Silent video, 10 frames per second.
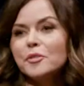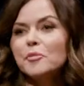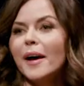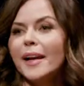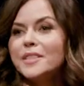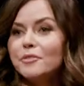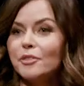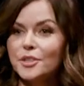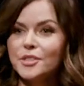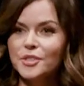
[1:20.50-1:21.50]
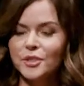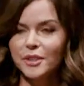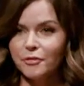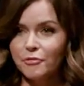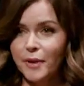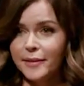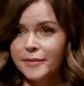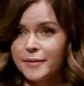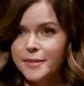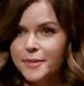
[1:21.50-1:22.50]
through my diverse circle of
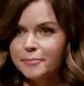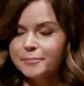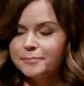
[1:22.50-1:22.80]
friends.